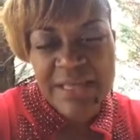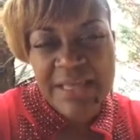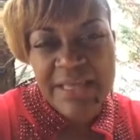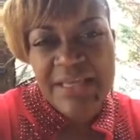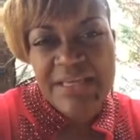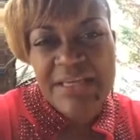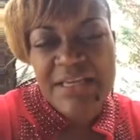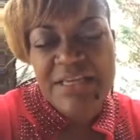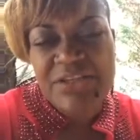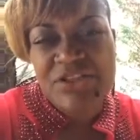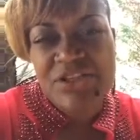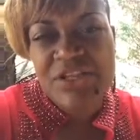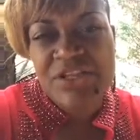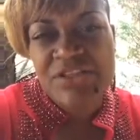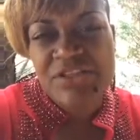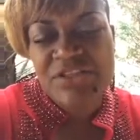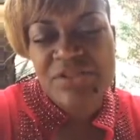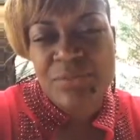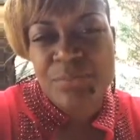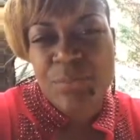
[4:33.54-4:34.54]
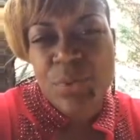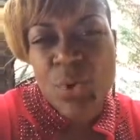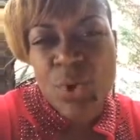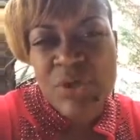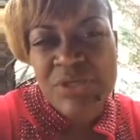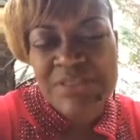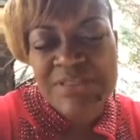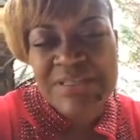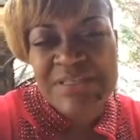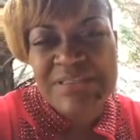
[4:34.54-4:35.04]
It, it, it
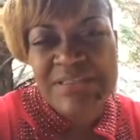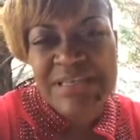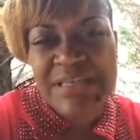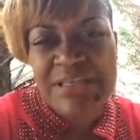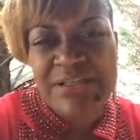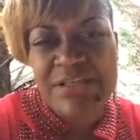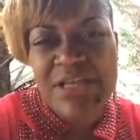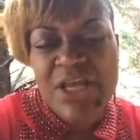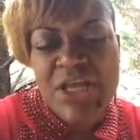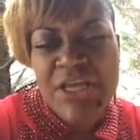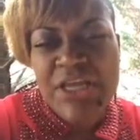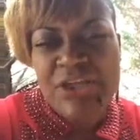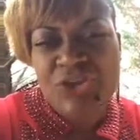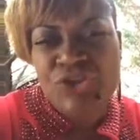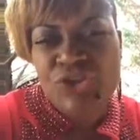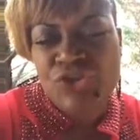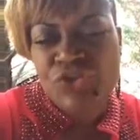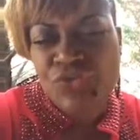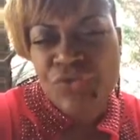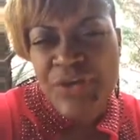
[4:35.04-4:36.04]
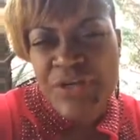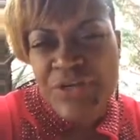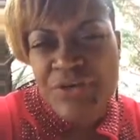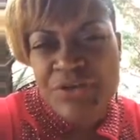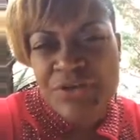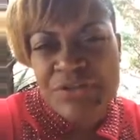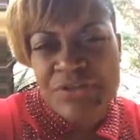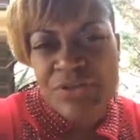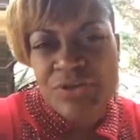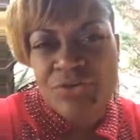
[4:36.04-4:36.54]
supports us, and it
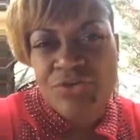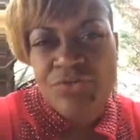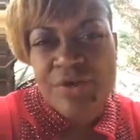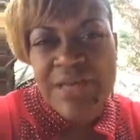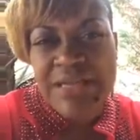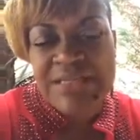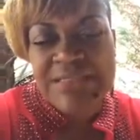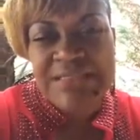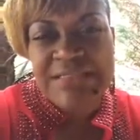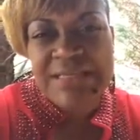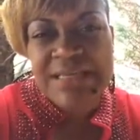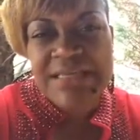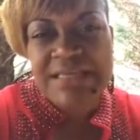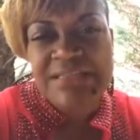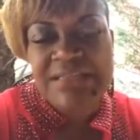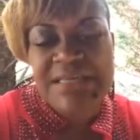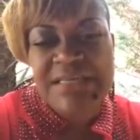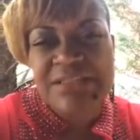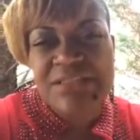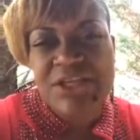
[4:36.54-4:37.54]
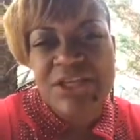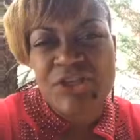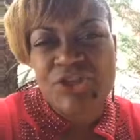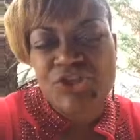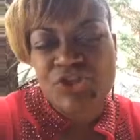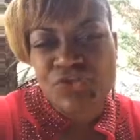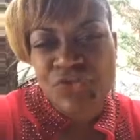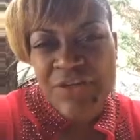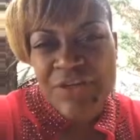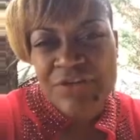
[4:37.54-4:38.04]
triggers the greatness in us. It, it
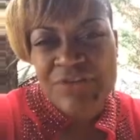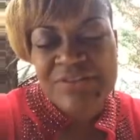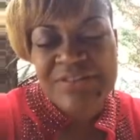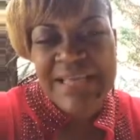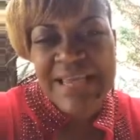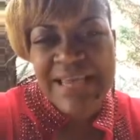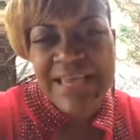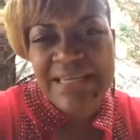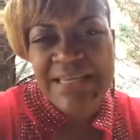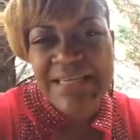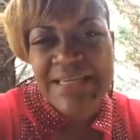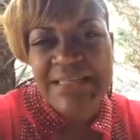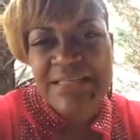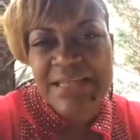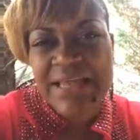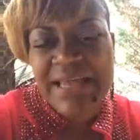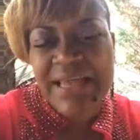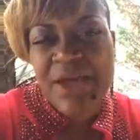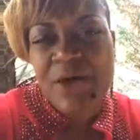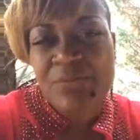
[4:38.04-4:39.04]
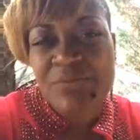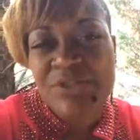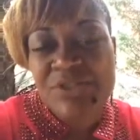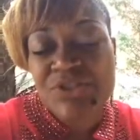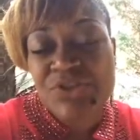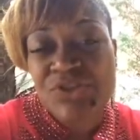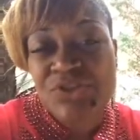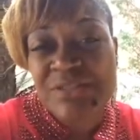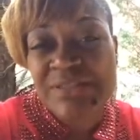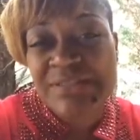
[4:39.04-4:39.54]
triggers and it helps
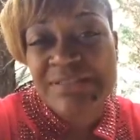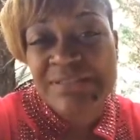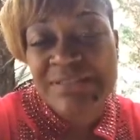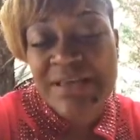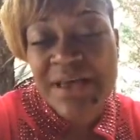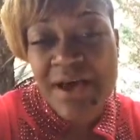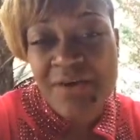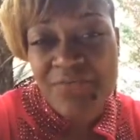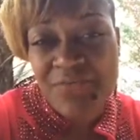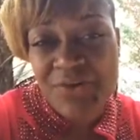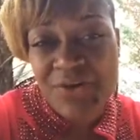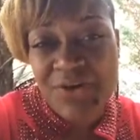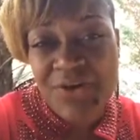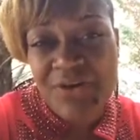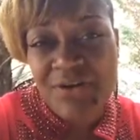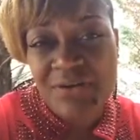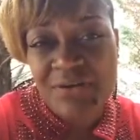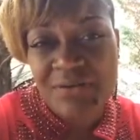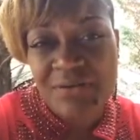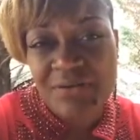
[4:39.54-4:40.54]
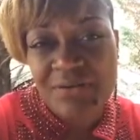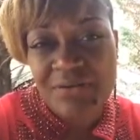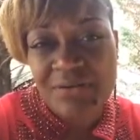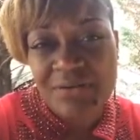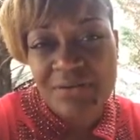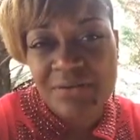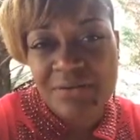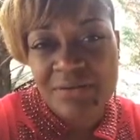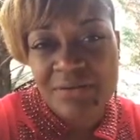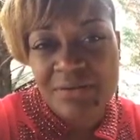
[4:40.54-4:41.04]
us to discover
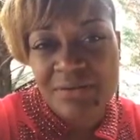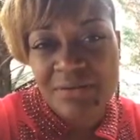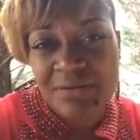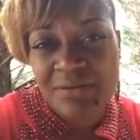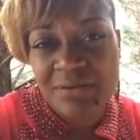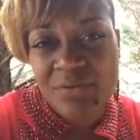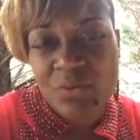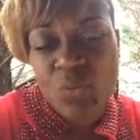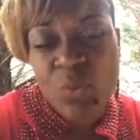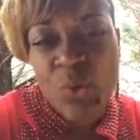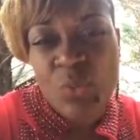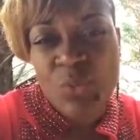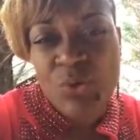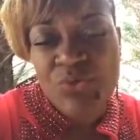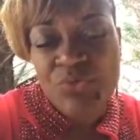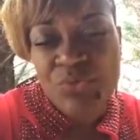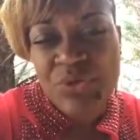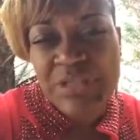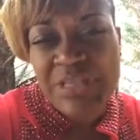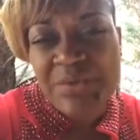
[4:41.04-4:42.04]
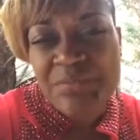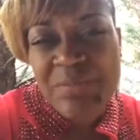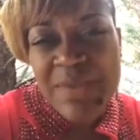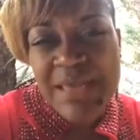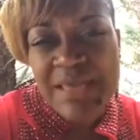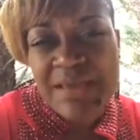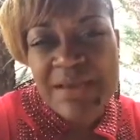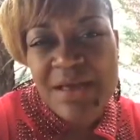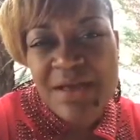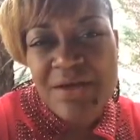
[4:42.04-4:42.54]
what we're really
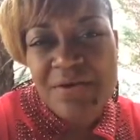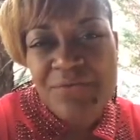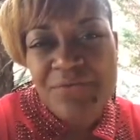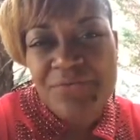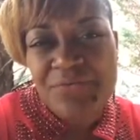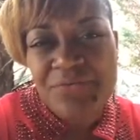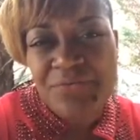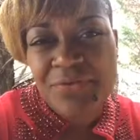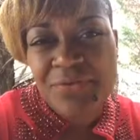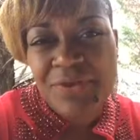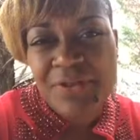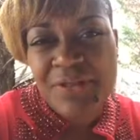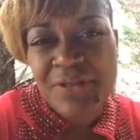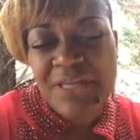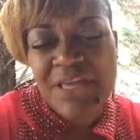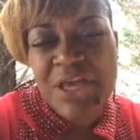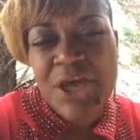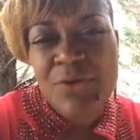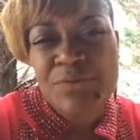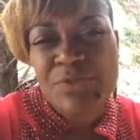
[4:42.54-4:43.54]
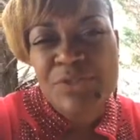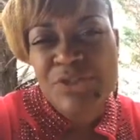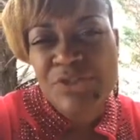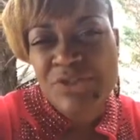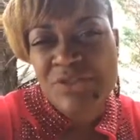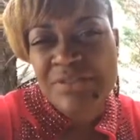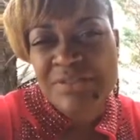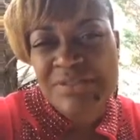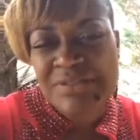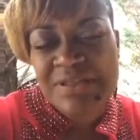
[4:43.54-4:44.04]
made of. It helps us
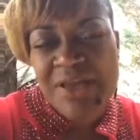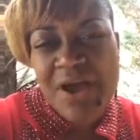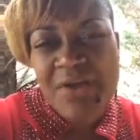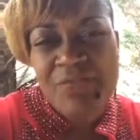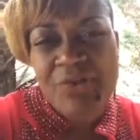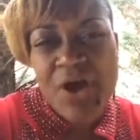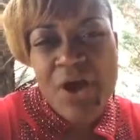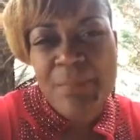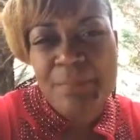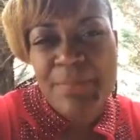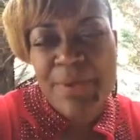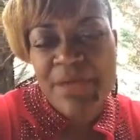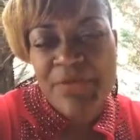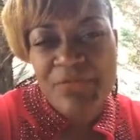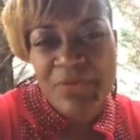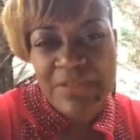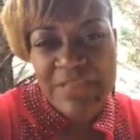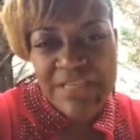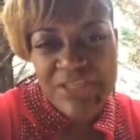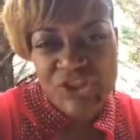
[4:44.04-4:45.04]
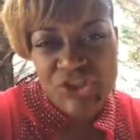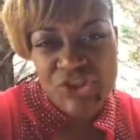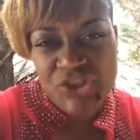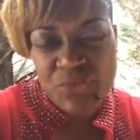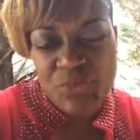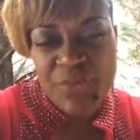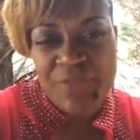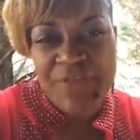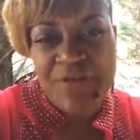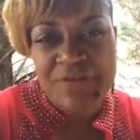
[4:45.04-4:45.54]
to discover a better
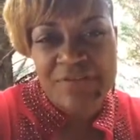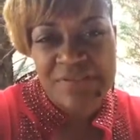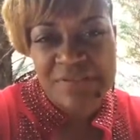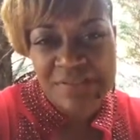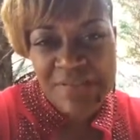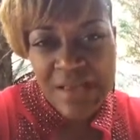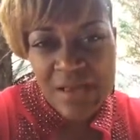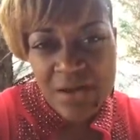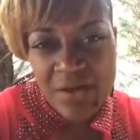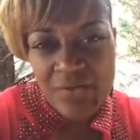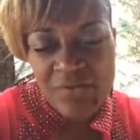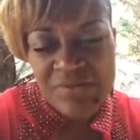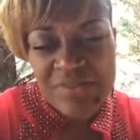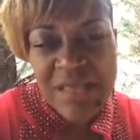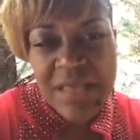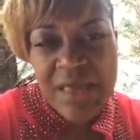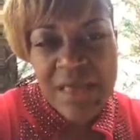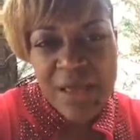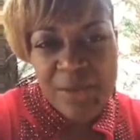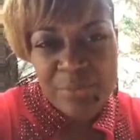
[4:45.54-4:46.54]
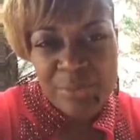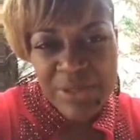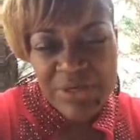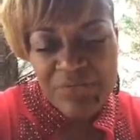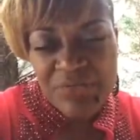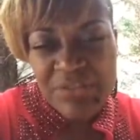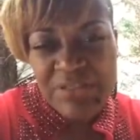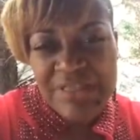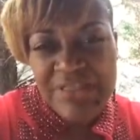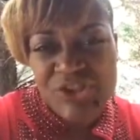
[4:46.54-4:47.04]
relationship with ourselves, a
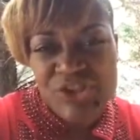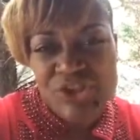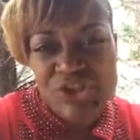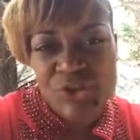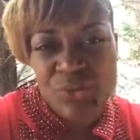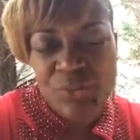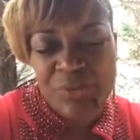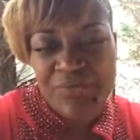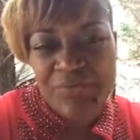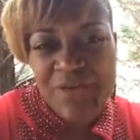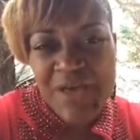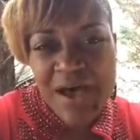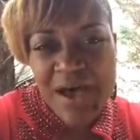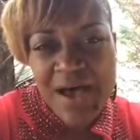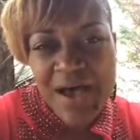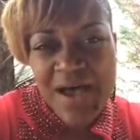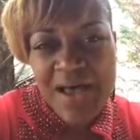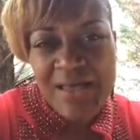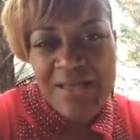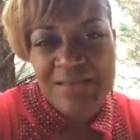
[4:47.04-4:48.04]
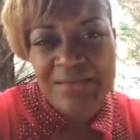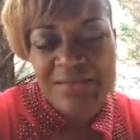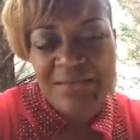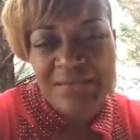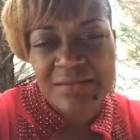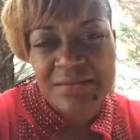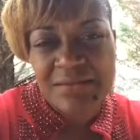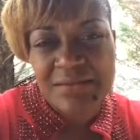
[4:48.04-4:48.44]
better relationship with God.